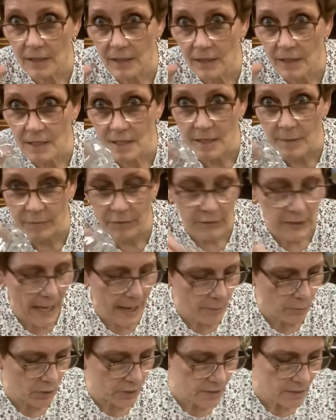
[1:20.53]
some
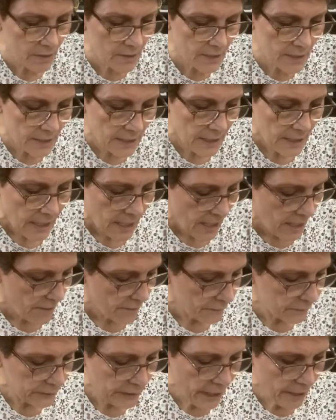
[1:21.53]
flat ones, a
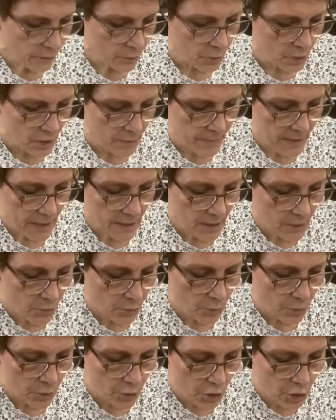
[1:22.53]
flat ornament
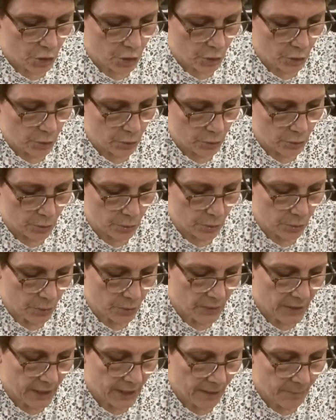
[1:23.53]
or two
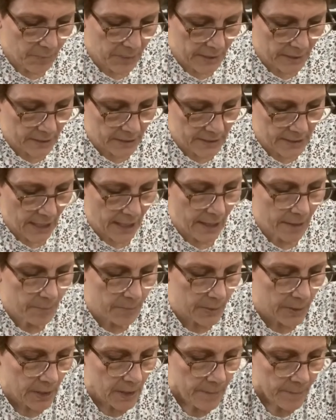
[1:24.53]
that I picked
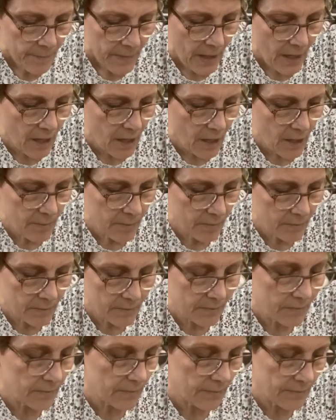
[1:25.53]
up. Um,
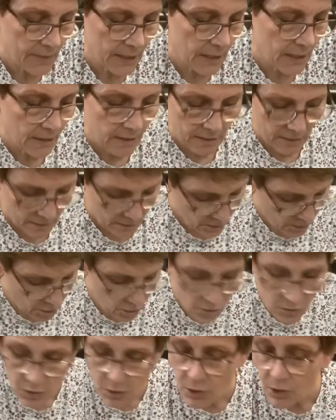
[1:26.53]

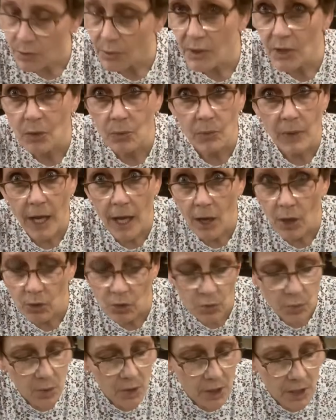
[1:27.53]
You can do it with the
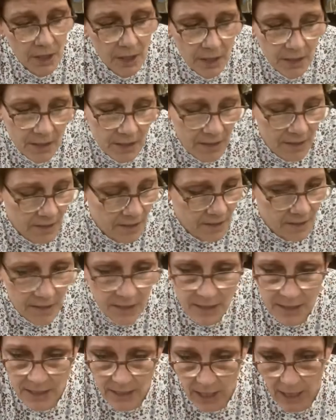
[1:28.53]
round
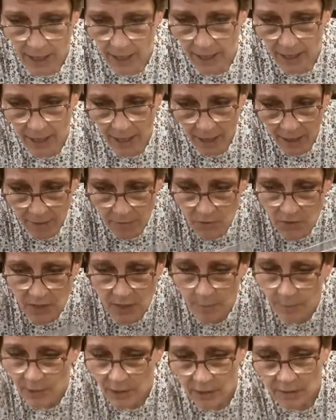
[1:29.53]
ones. I have
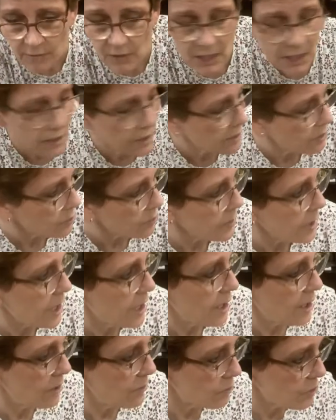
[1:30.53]
some that I've done in the
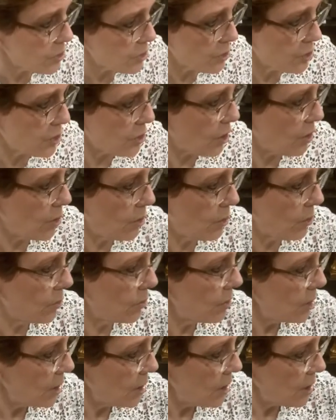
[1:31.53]
round, so
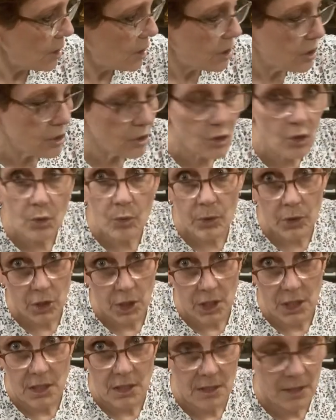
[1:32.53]
no
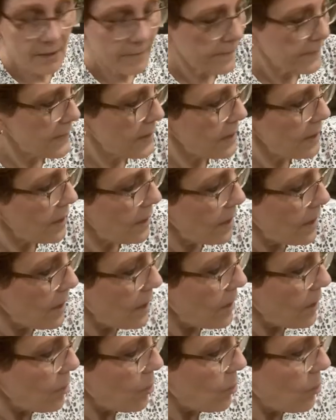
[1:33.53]
worries.
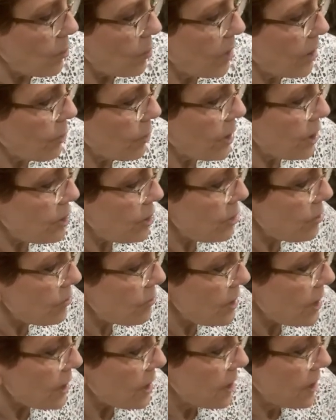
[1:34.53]
What we do
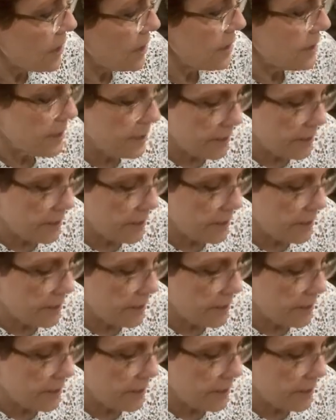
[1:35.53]
need